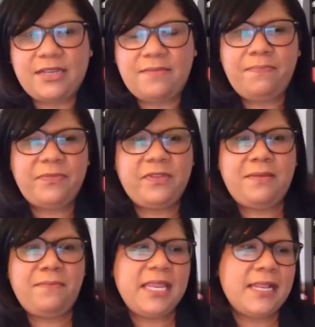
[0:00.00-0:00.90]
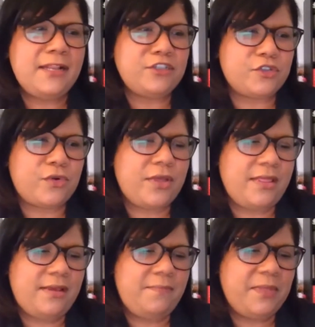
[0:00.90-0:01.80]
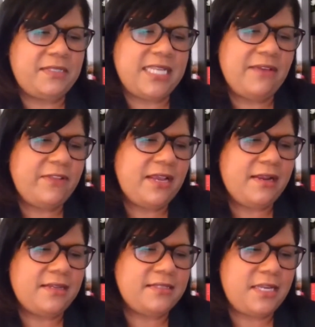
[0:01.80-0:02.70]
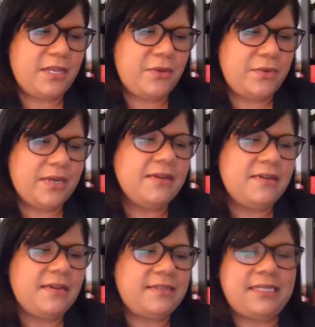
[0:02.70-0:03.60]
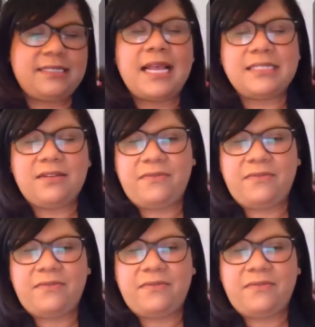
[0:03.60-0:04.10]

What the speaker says: to meet and ensure the safety and continued success of